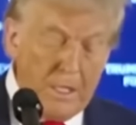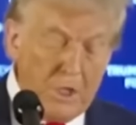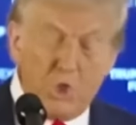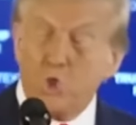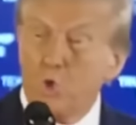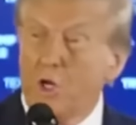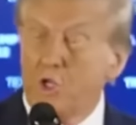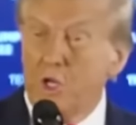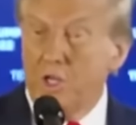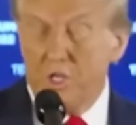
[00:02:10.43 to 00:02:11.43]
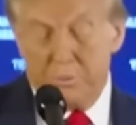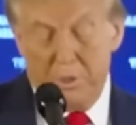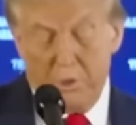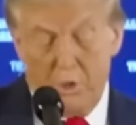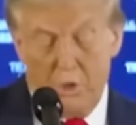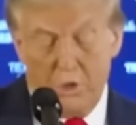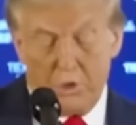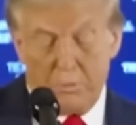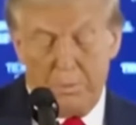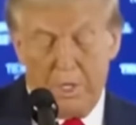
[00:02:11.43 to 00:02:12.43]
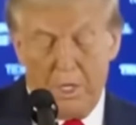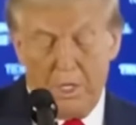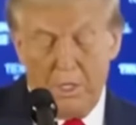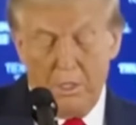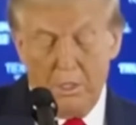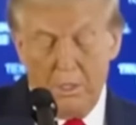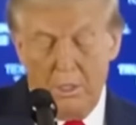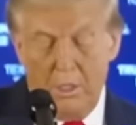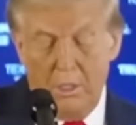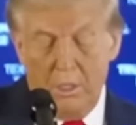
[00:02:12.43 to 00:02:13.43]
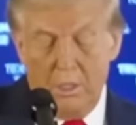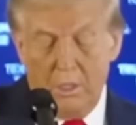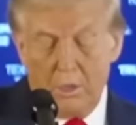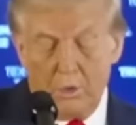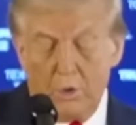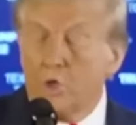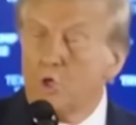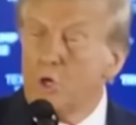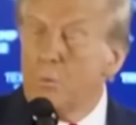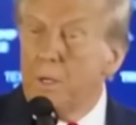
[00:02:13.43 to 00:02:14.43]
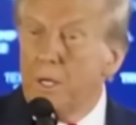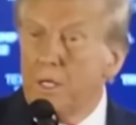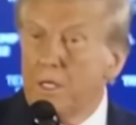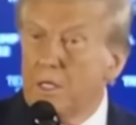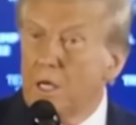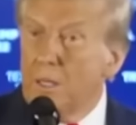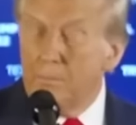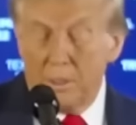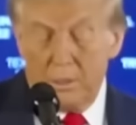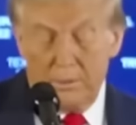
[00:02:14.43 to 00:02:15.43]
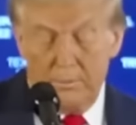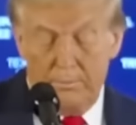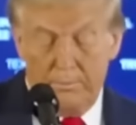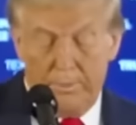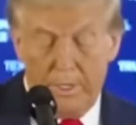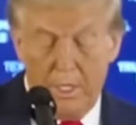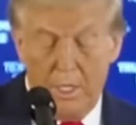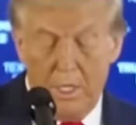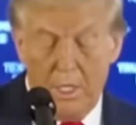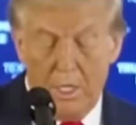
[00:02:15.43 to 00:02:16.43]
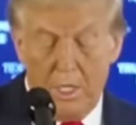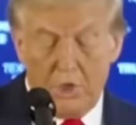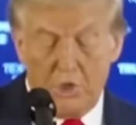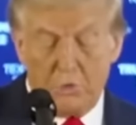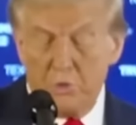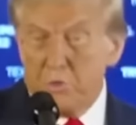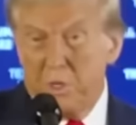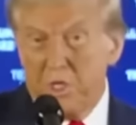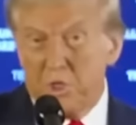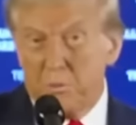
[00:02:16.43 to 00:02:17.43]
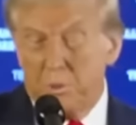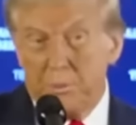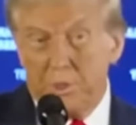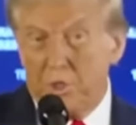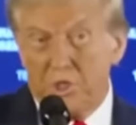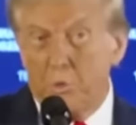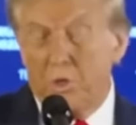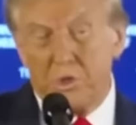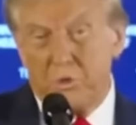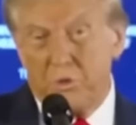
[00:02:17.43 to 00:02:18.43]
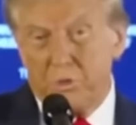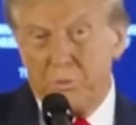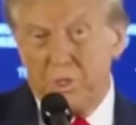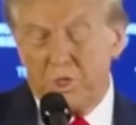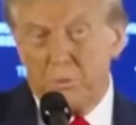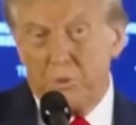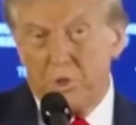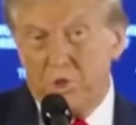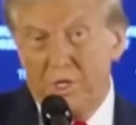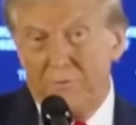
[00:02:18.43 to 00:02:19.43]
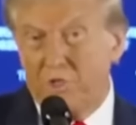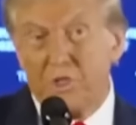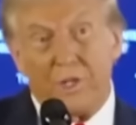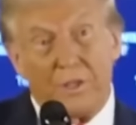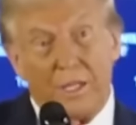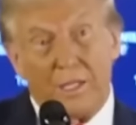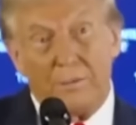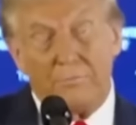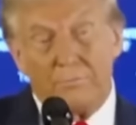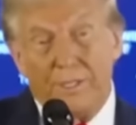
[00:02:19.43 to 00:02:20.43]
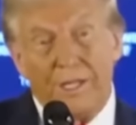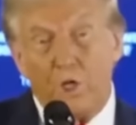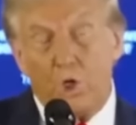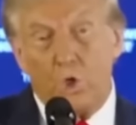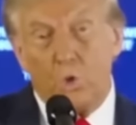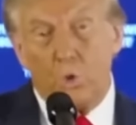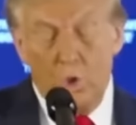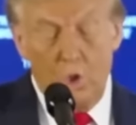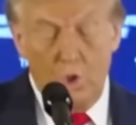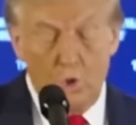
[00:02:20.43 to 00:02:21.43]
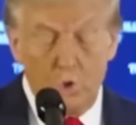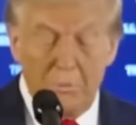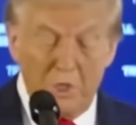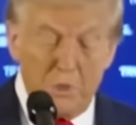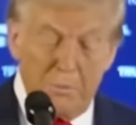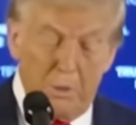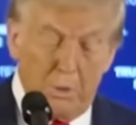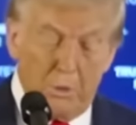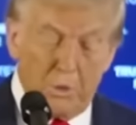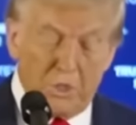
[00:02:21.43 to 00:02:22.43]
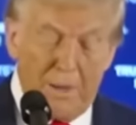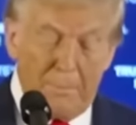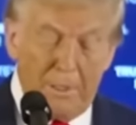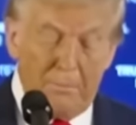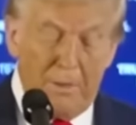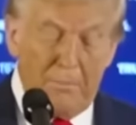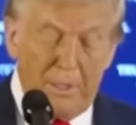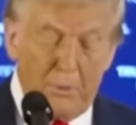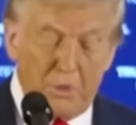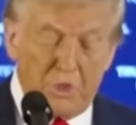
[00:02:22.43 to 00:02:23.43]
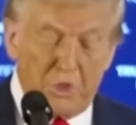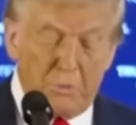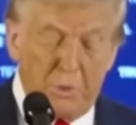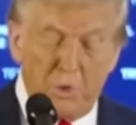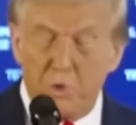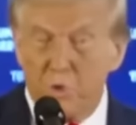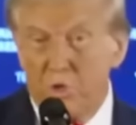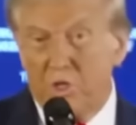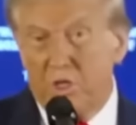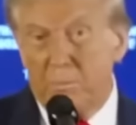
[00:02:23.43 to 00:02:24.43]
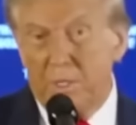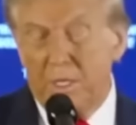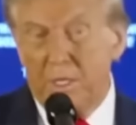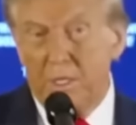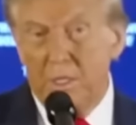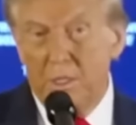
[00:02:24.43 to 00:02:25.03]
destruction that's been caused by crooked Joe Biden and Kamala. And she's responsible because he wasn't responsible, and she never said that. He didn't know too much about what was happening. Maybe that was exposed during the debate.